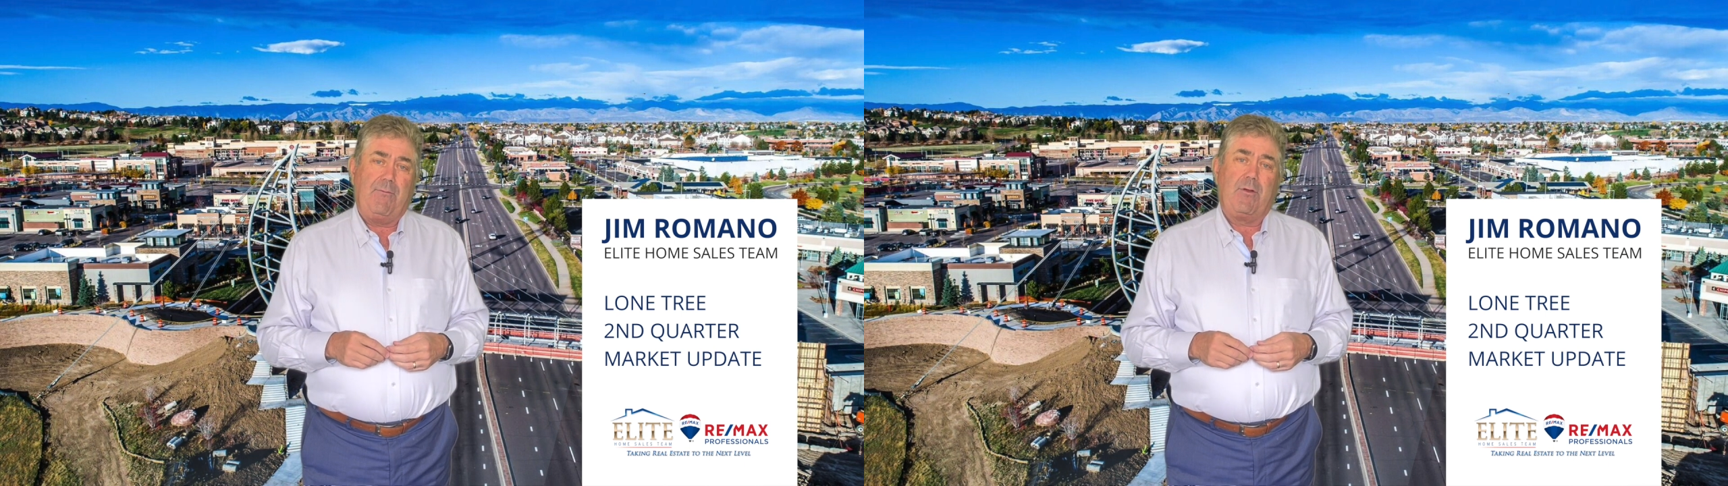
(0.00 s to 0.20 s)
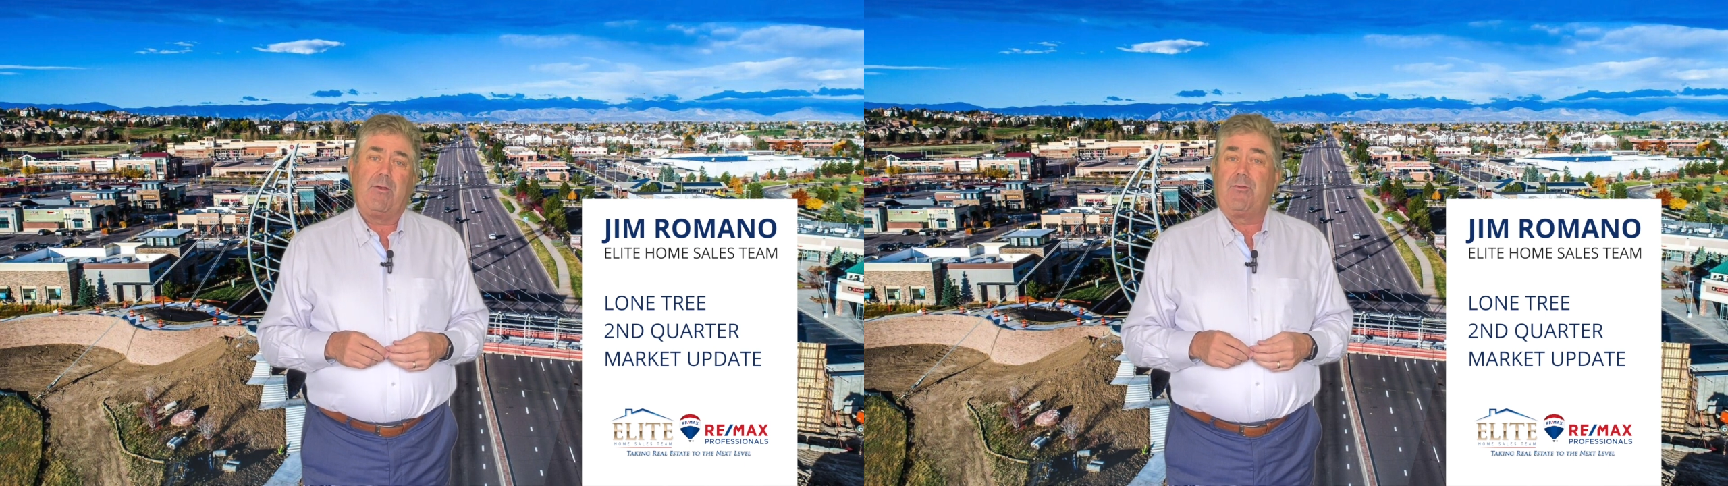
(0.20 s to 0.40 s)

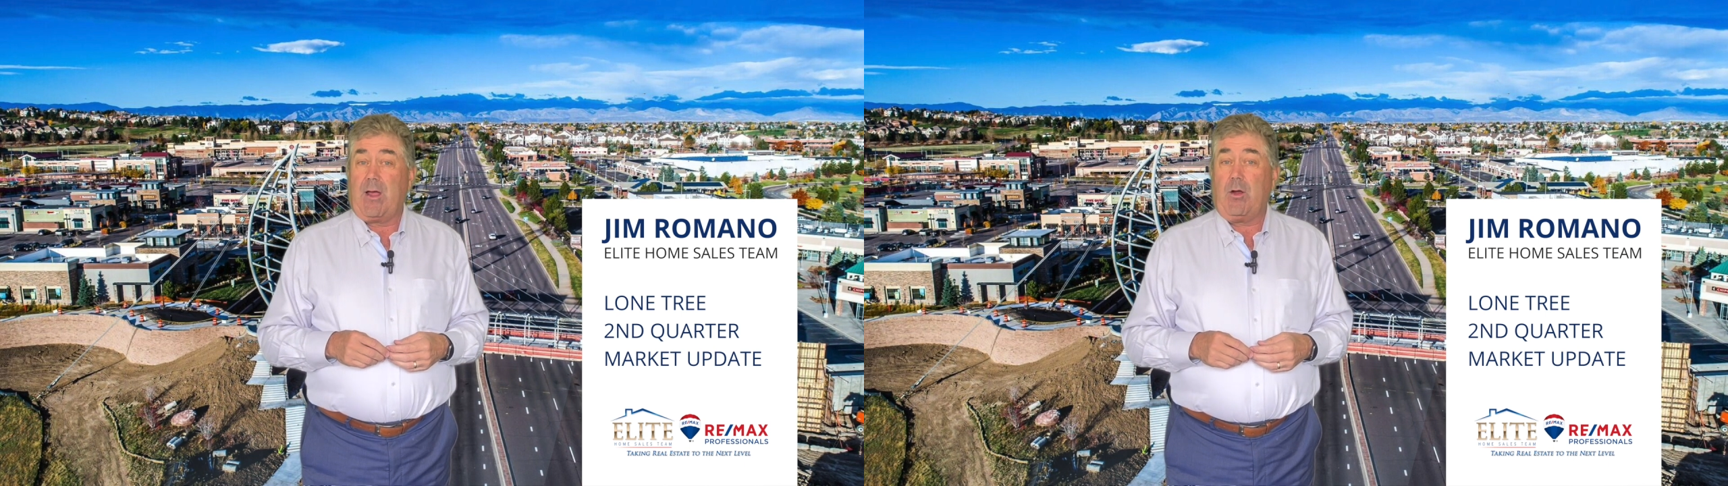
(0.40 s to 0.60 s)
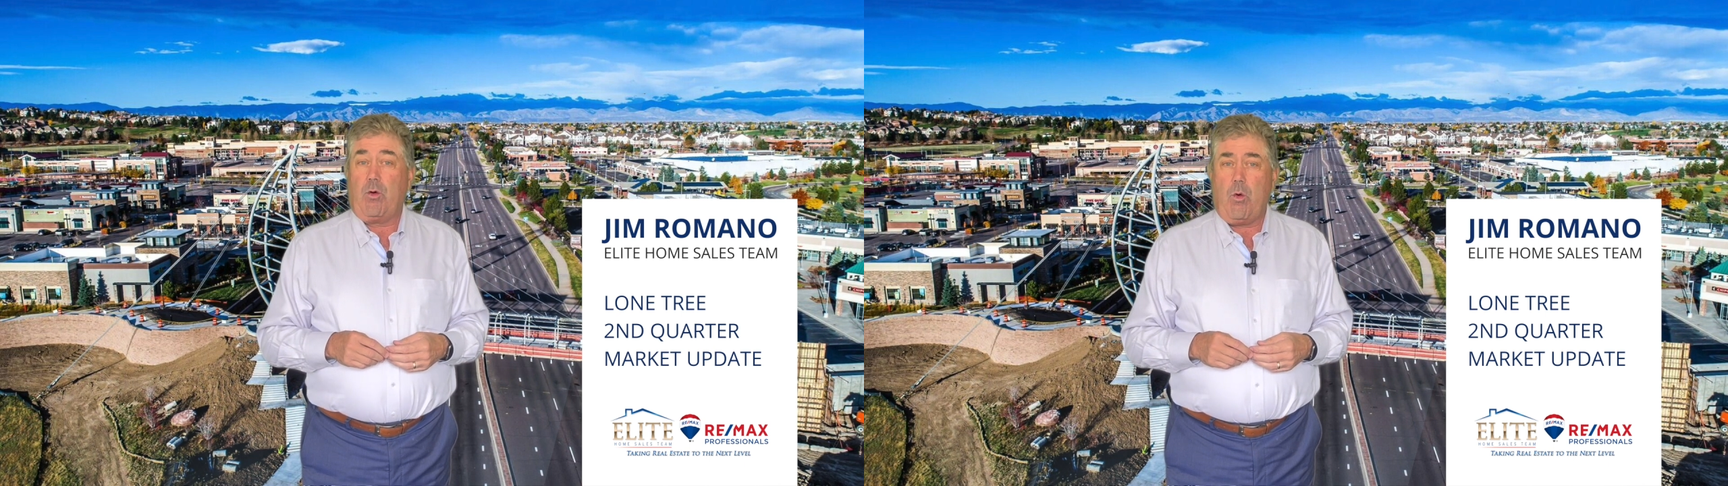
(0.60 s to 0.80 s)
for the
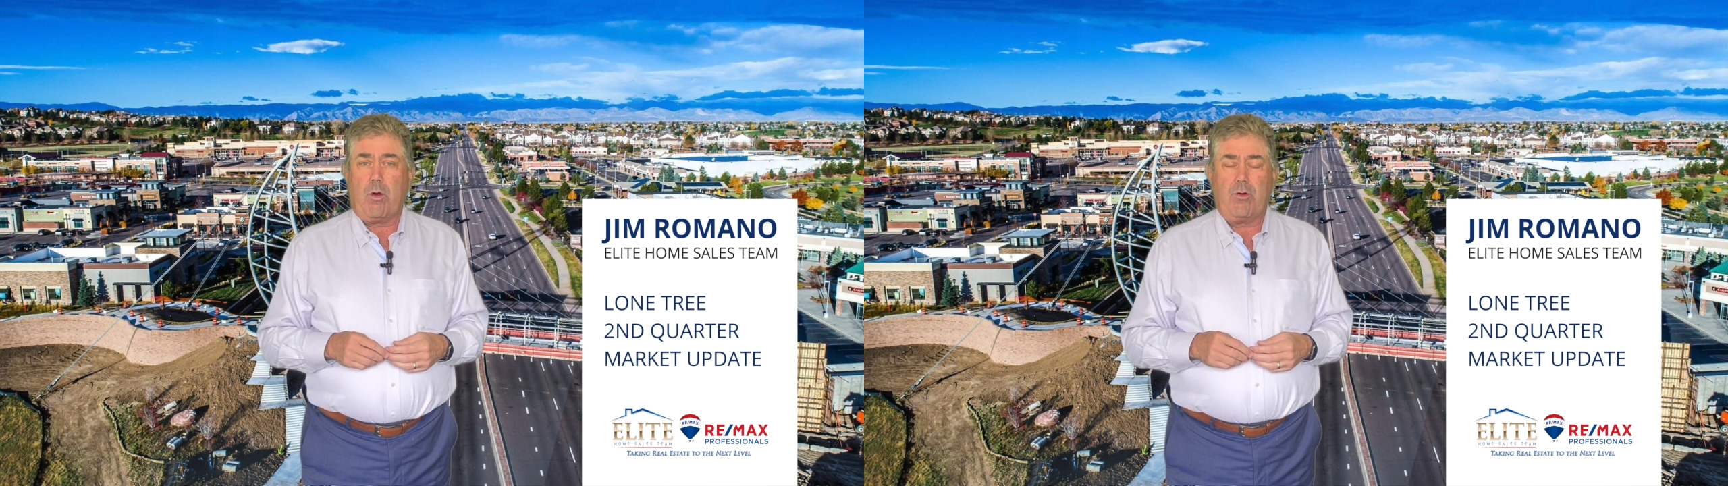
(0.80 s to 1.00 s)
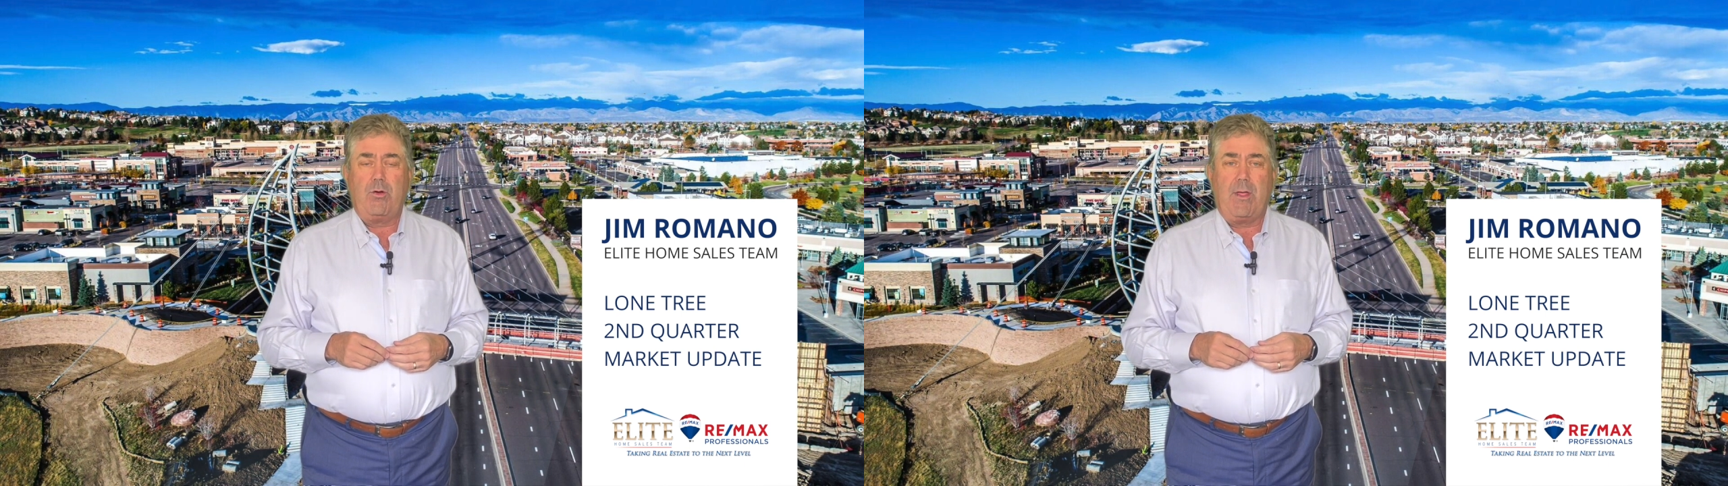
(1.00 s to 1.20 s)
second quarter
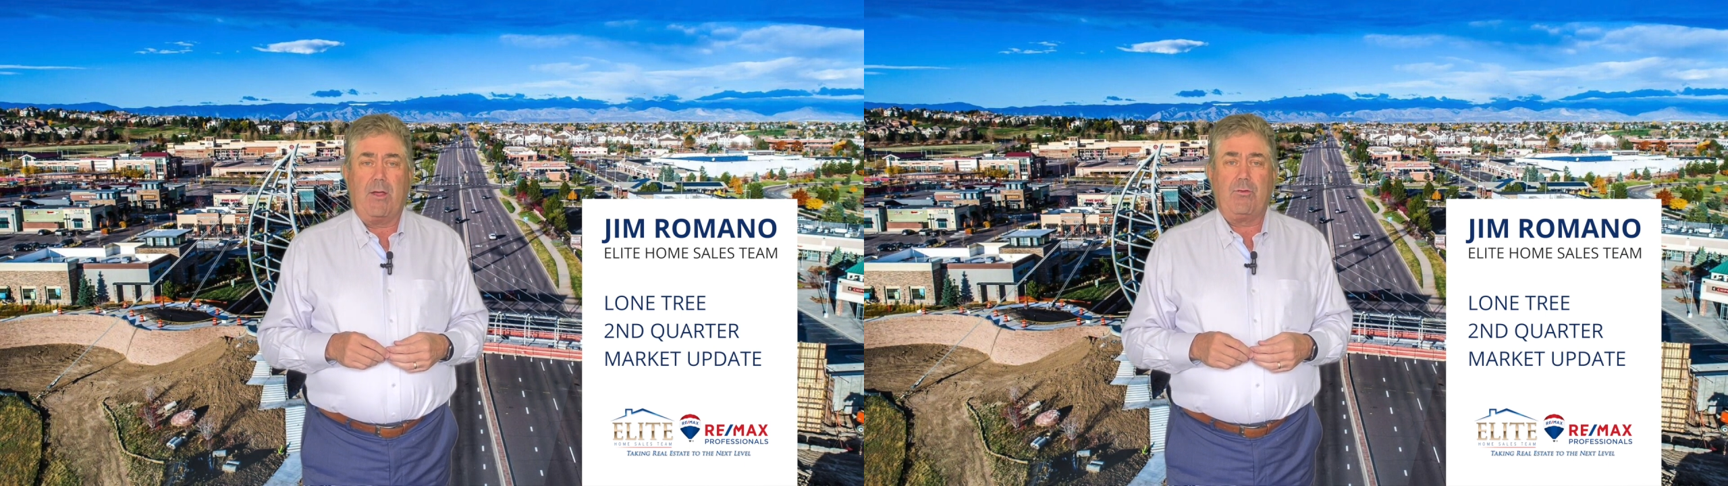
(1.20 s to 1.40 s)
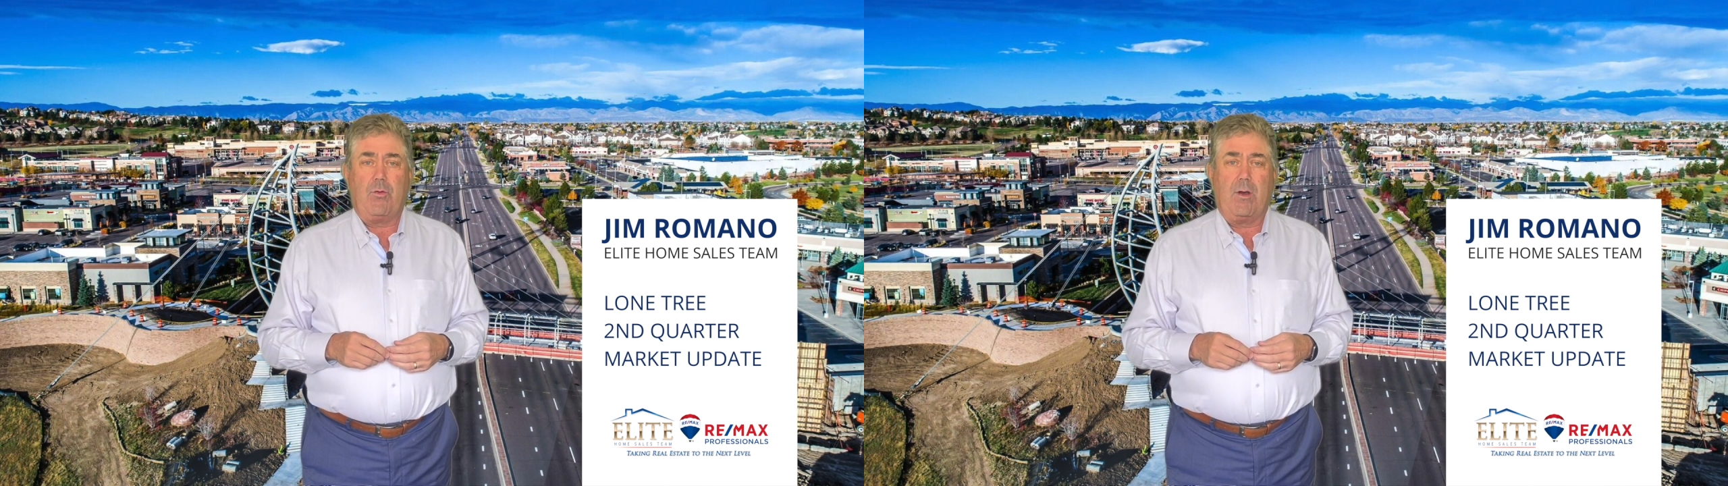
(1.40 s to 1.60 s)
of
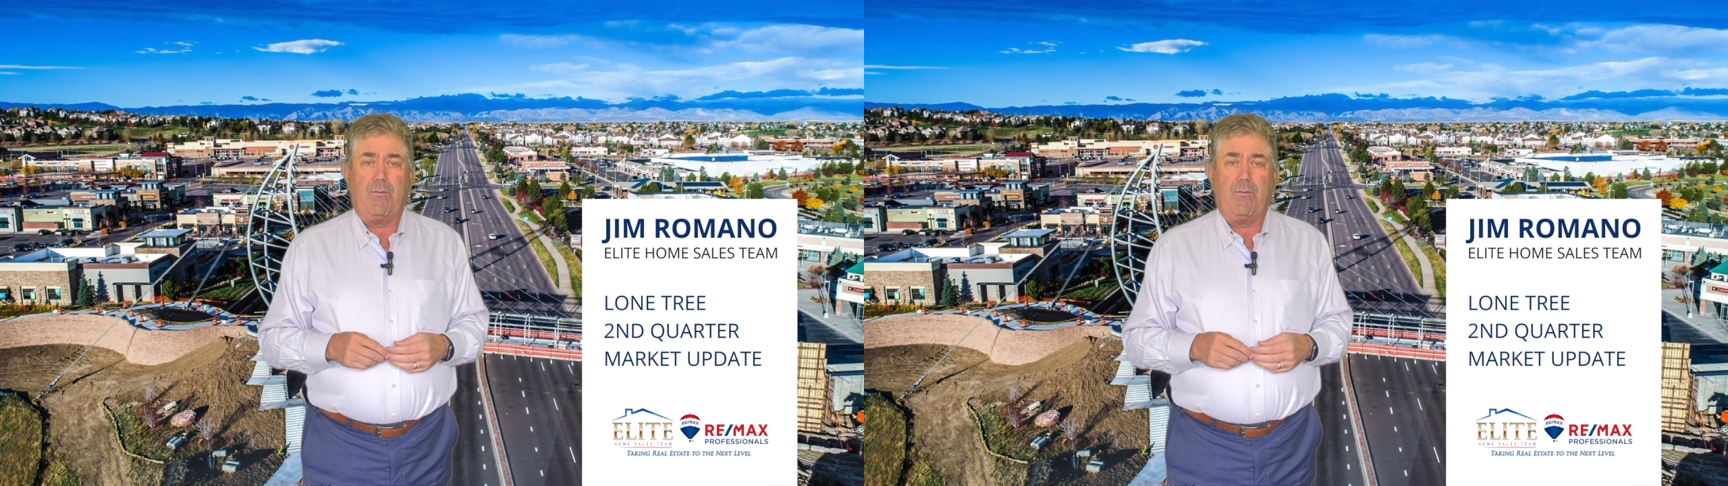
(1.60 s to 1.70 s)
2024.